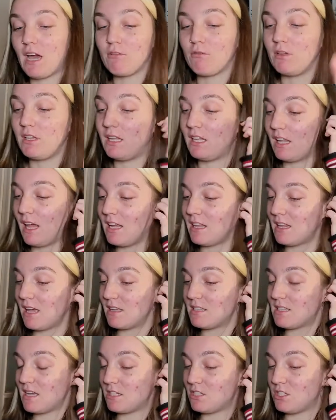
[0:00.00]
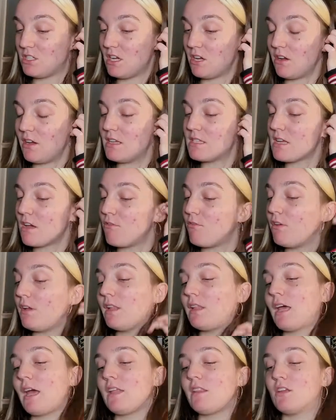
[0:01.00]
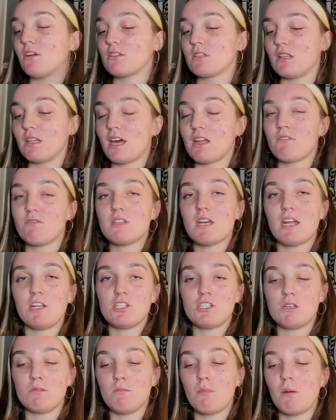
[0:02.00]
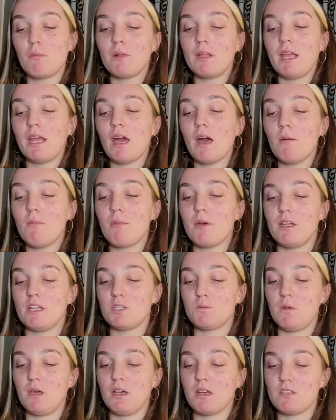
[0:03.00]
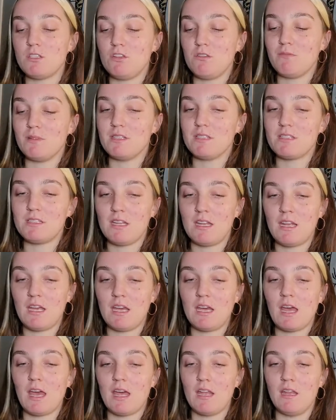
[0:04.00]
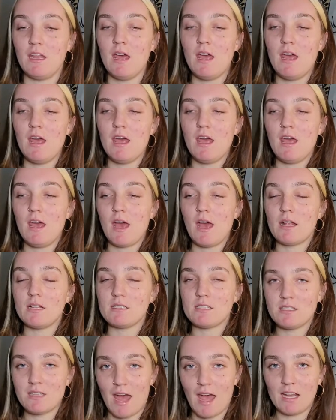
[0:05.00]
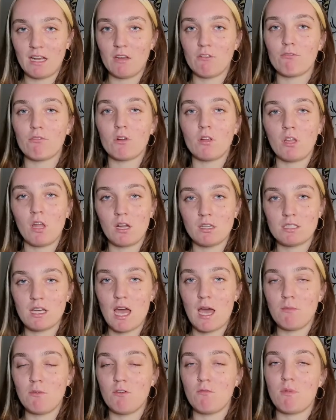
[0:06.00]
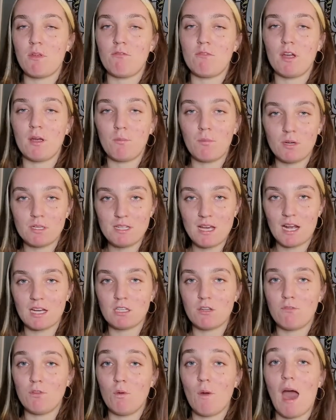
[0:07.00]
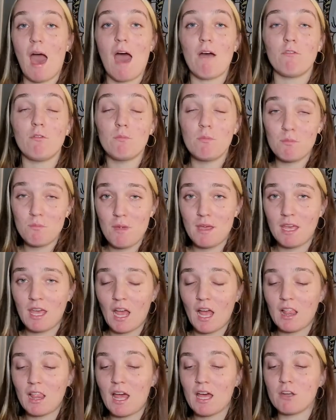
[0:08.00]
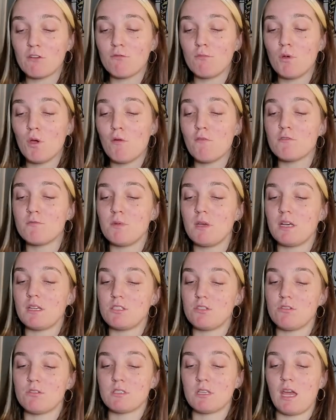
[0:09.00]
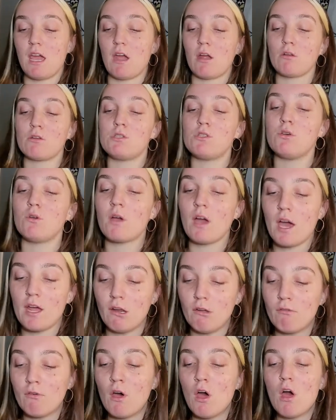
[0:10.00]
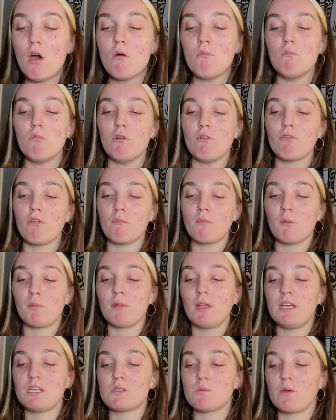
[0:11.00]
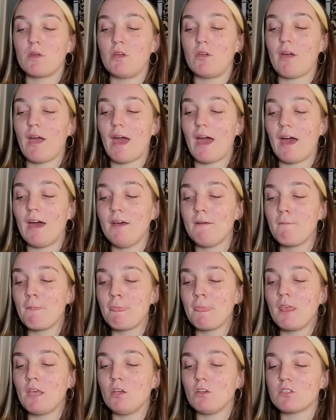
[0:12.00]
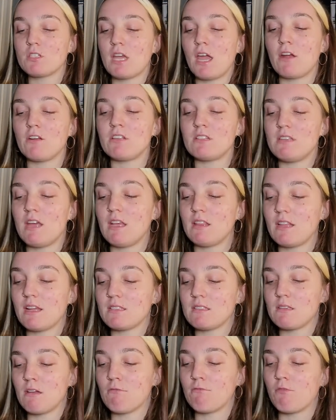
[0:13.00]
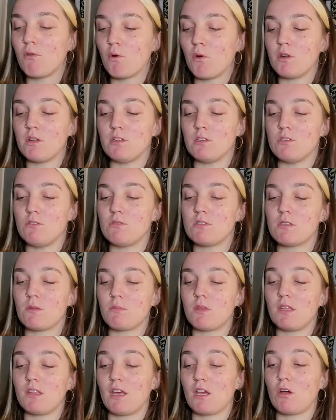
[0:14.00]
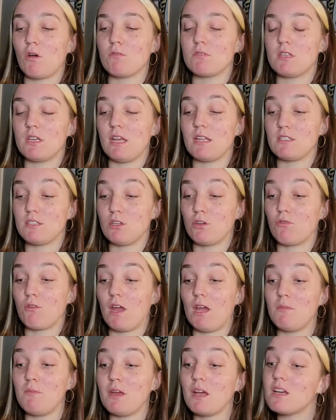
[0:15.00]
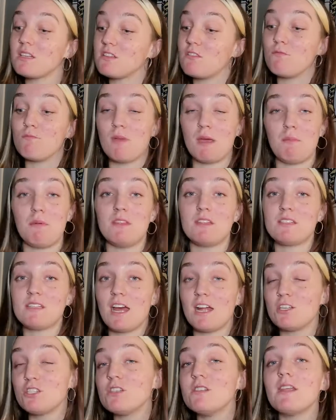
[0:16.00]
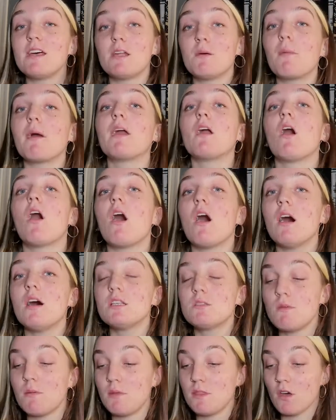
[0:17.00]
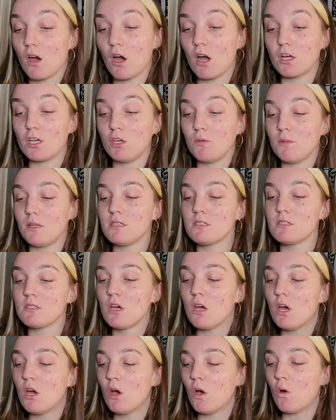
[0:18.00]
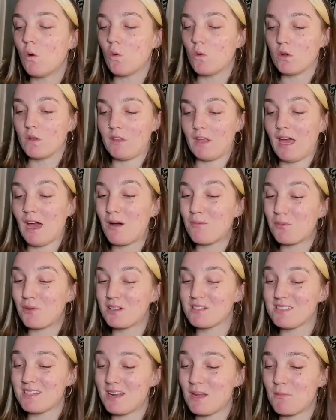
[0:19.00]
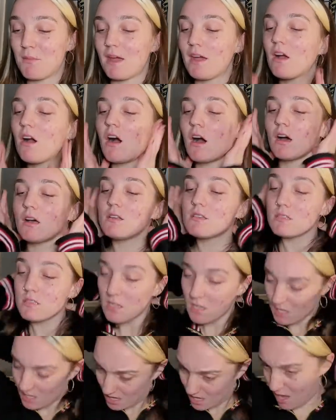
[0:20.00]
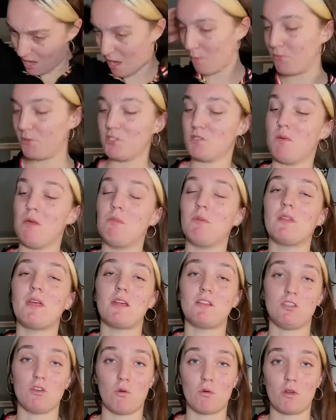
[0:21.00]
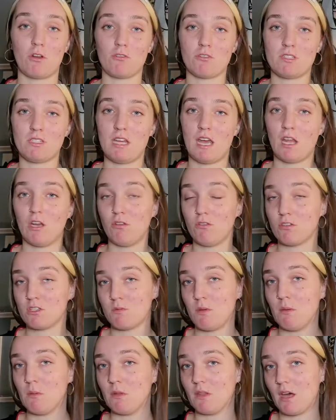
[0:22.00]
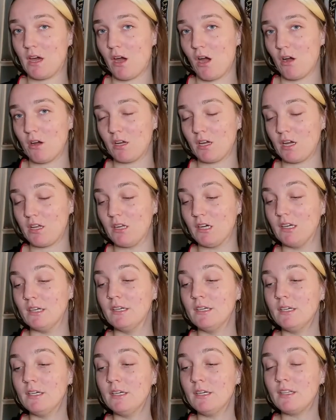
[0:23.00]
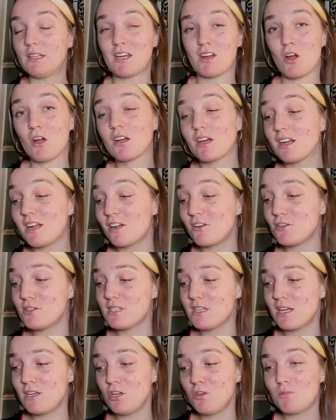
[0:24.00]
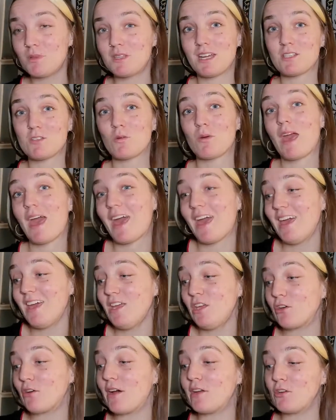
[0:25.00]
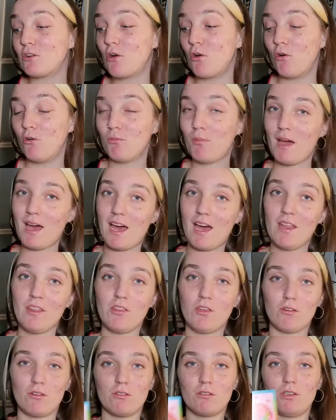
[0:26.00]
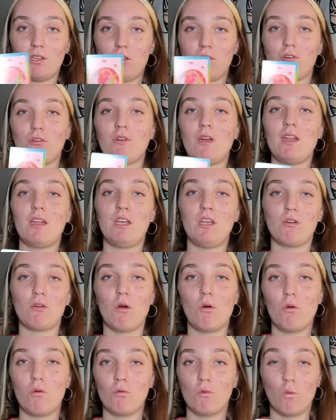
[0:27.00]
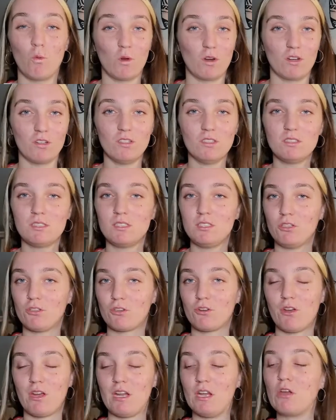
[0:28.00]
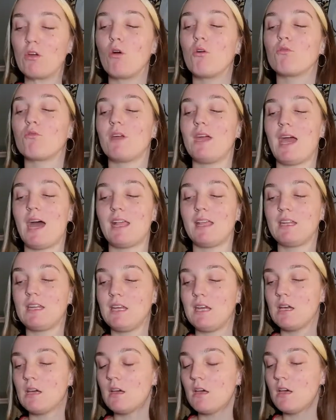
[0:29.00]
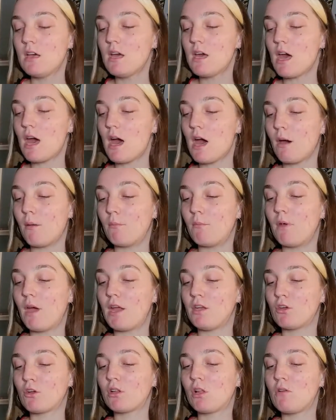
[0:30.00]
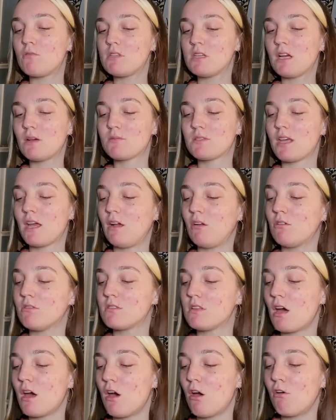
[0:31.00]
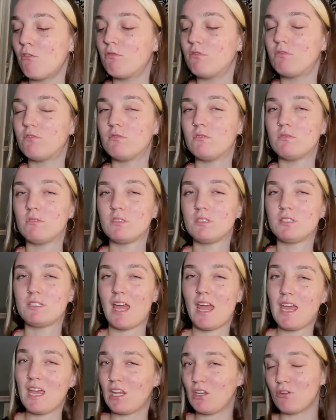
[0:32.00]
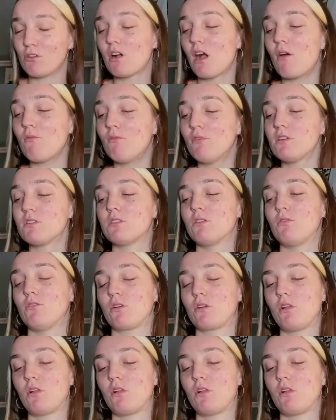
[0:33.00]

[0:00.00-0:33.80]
I really like that, Sagittarius. I feel like there's a lot of tension bubbling up, and it's because you've been sitting and stagnant for a long time. You've been very protective. You haven't been making a lot of moves because you're scared to kind of move from the place where you're at. you're scared to take that step forward and do something that goes against the grain because of maybe the tension that it might cause, maybe the arguments or the outbursts that it might cause. There's people that don't understand you. There's people that aren't gonna understand you, but that's okay. You're on your own path. You're creating your own world. You're creating your own reality. And you're closing up cycles of staying in your comfort zone.